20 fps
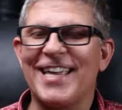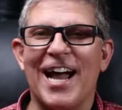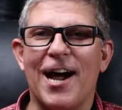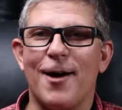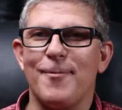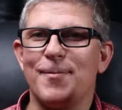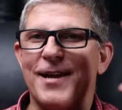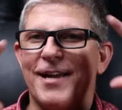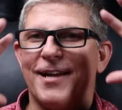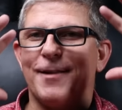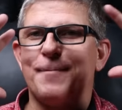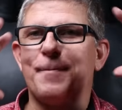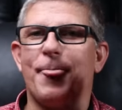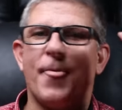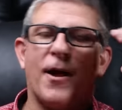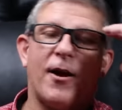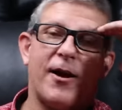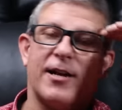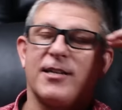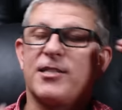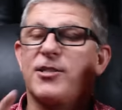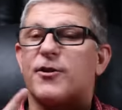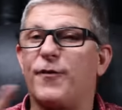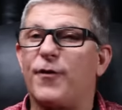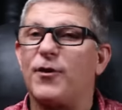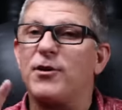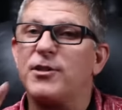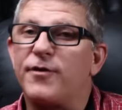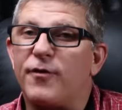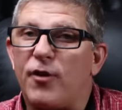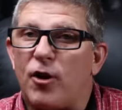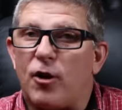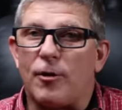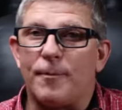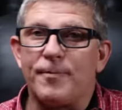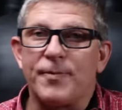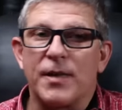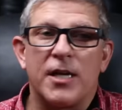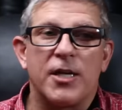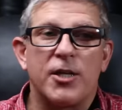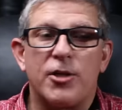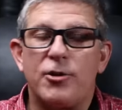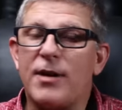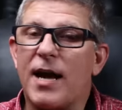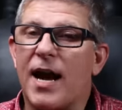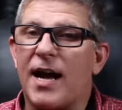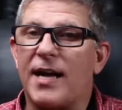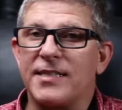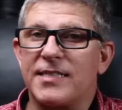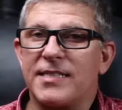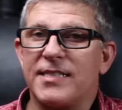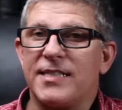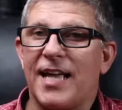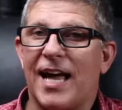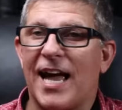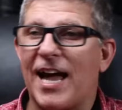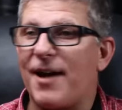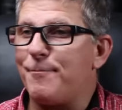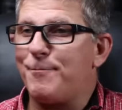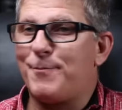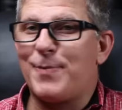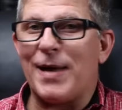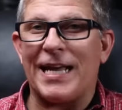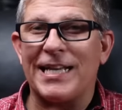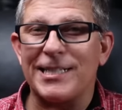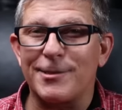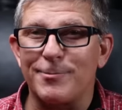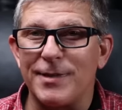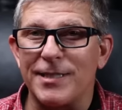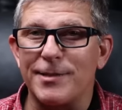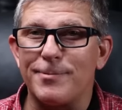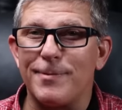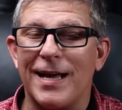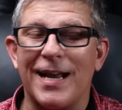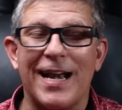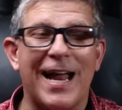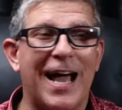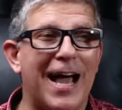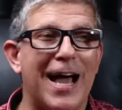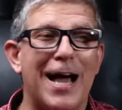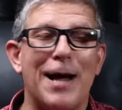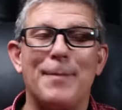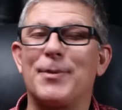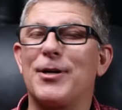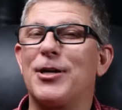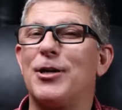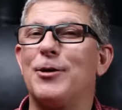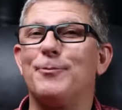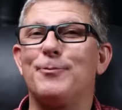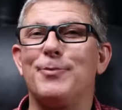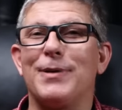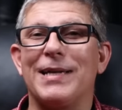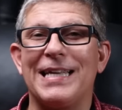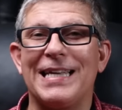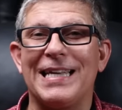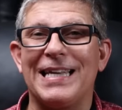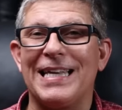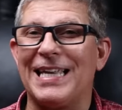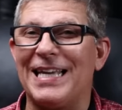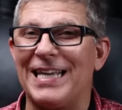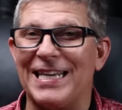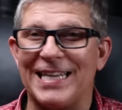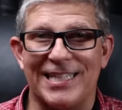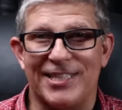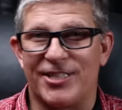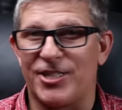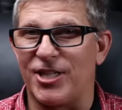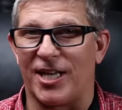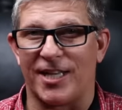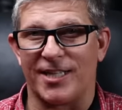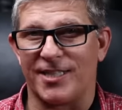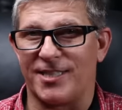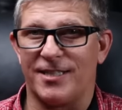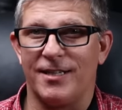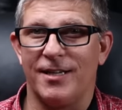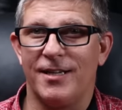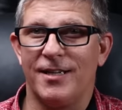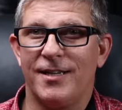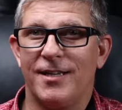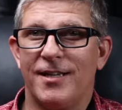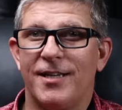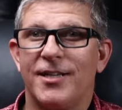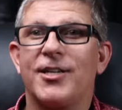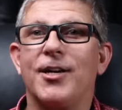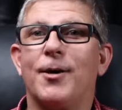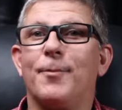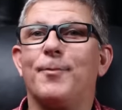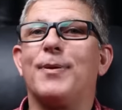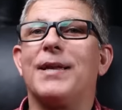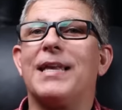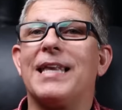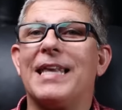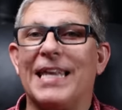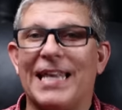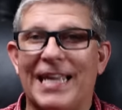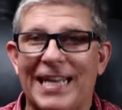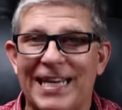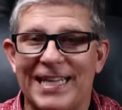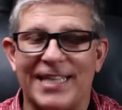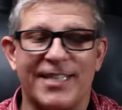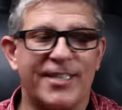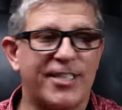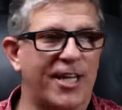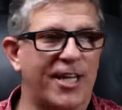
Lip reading: cow, man. All right, so first of all, you guys that have basements, man, I'm completely jealous. Completely